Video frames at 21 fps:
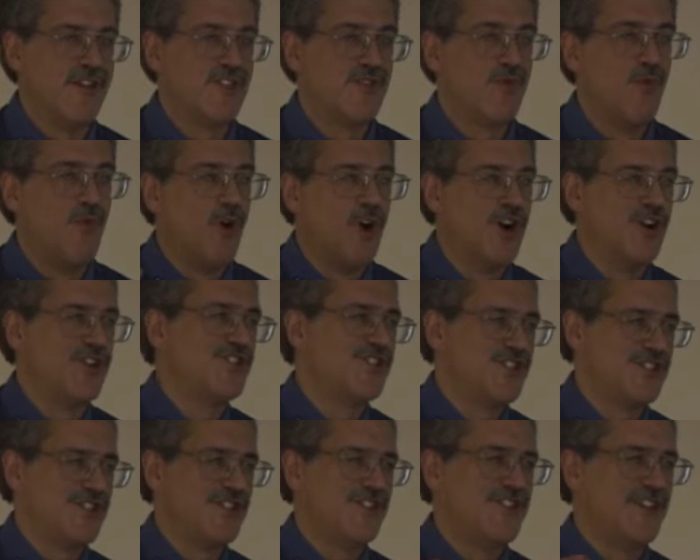it's
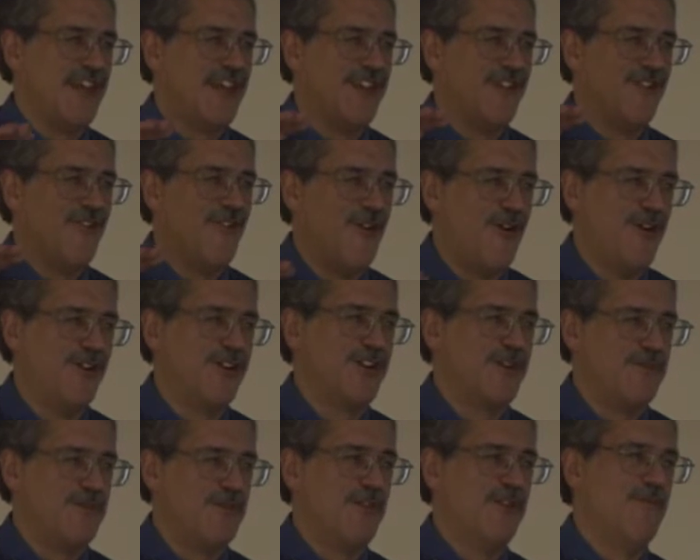worse than all the
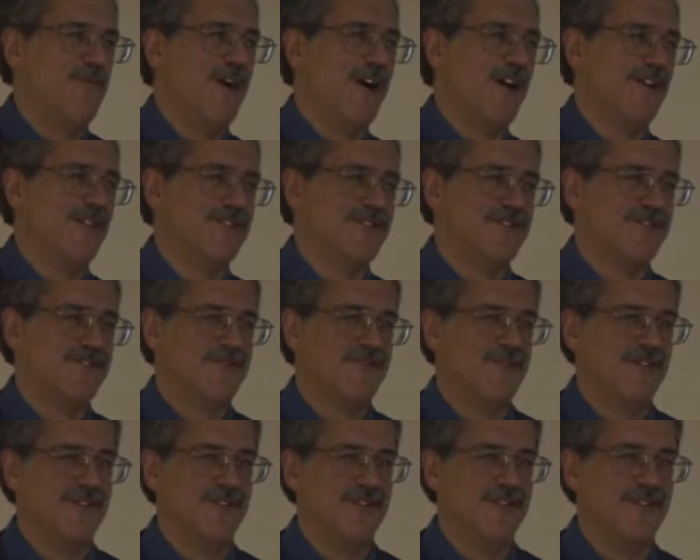computer models
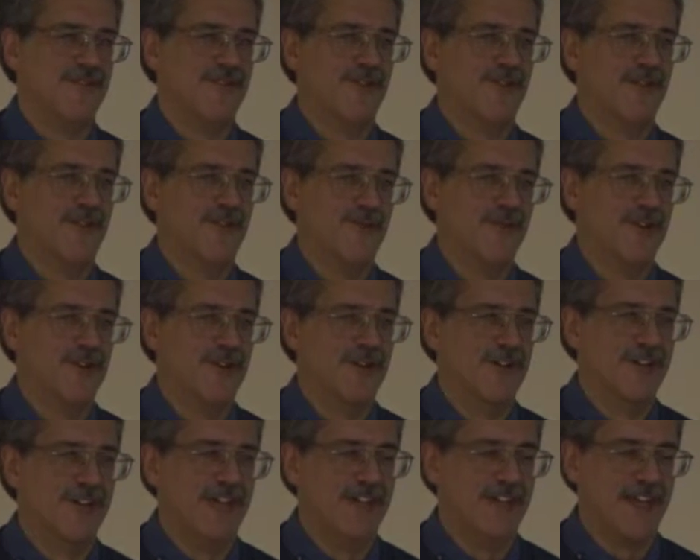
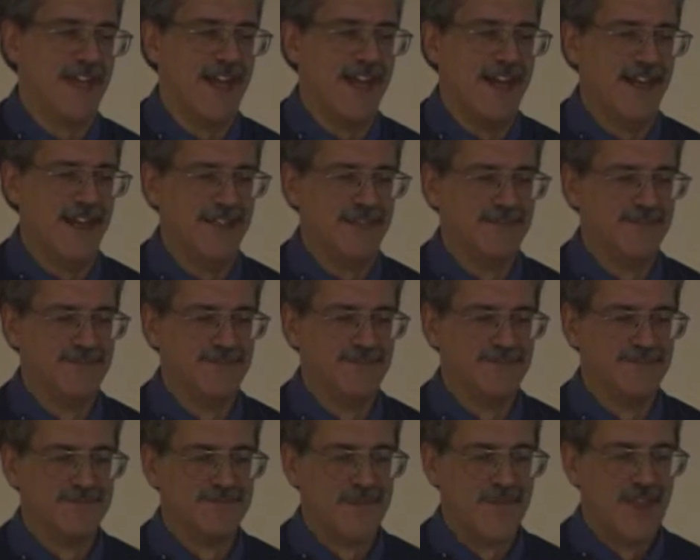were indicating.
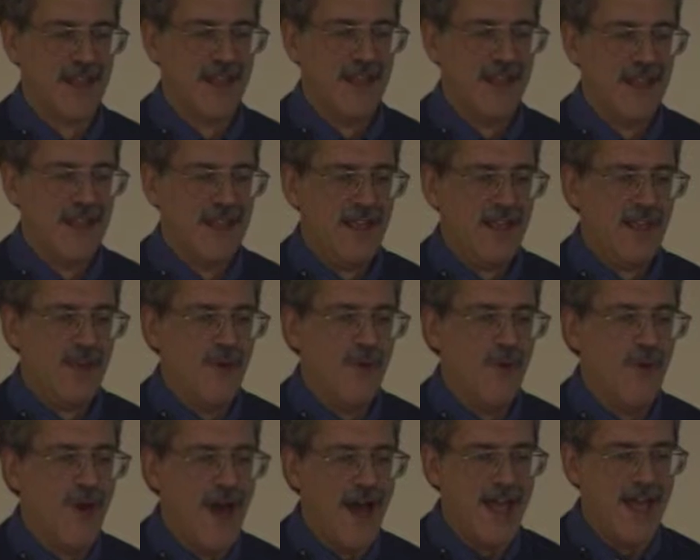
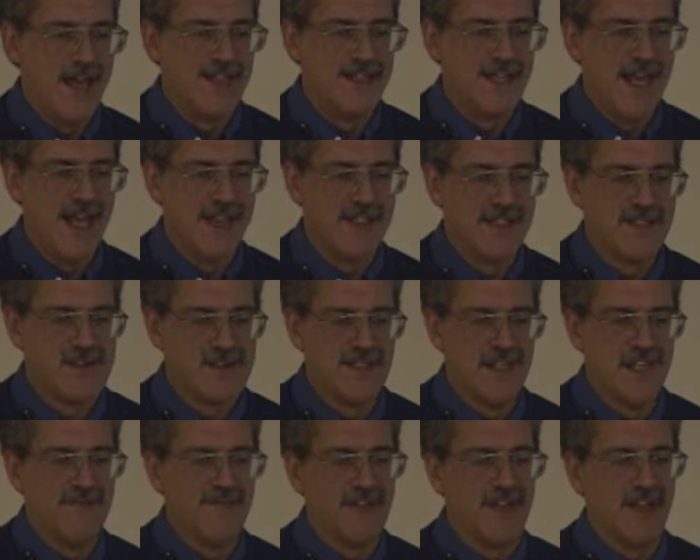Why is that
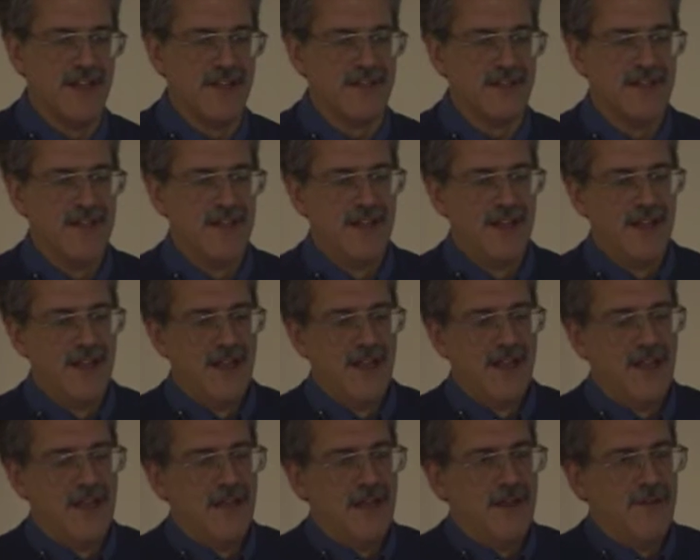significant?
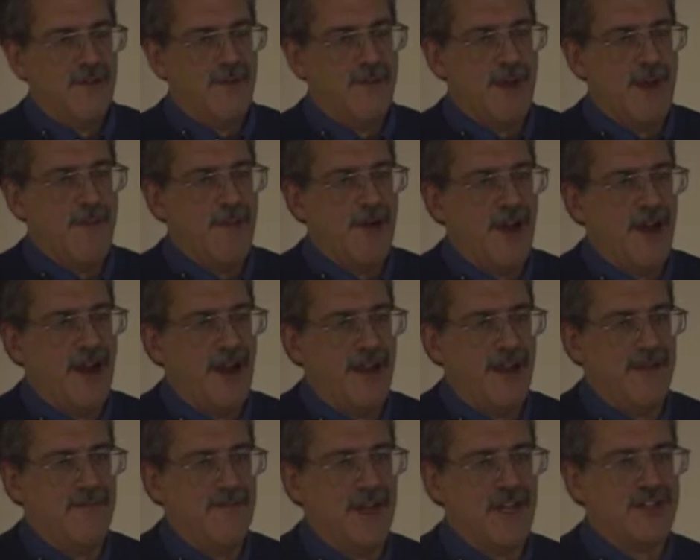Remember
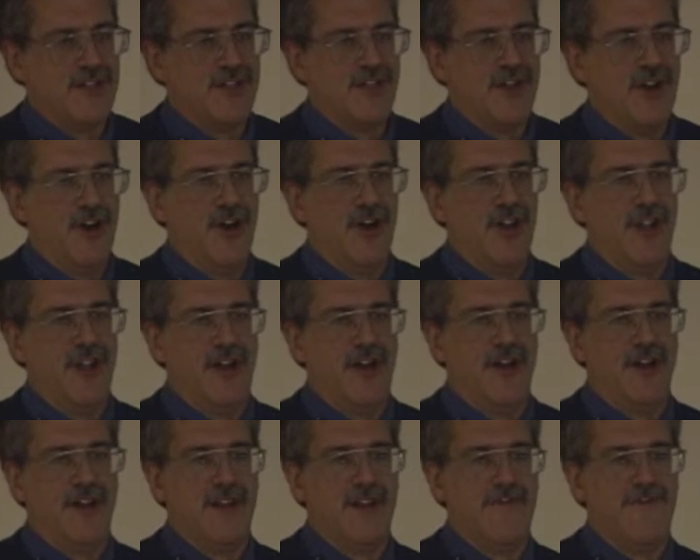I mentioned
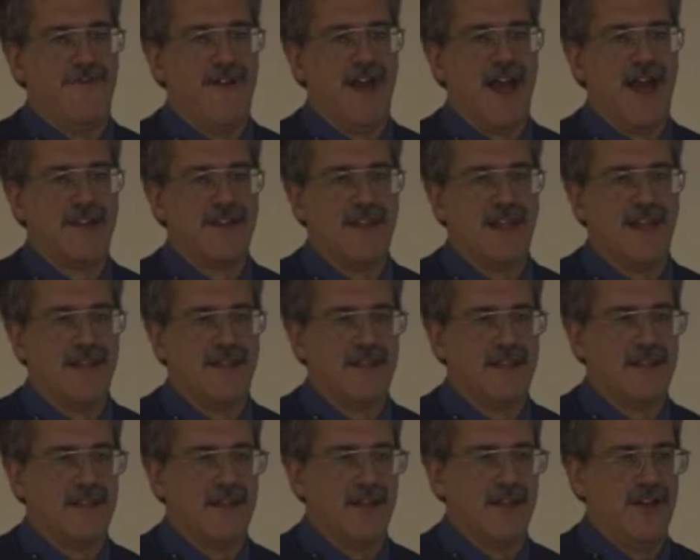earlier the fact
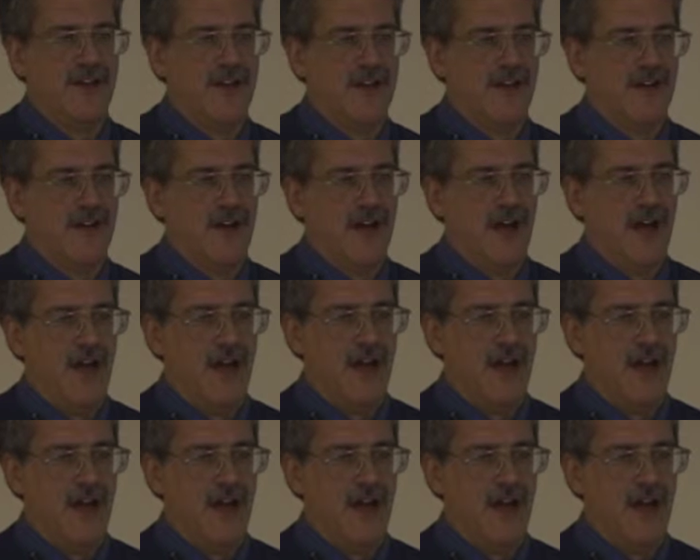that there's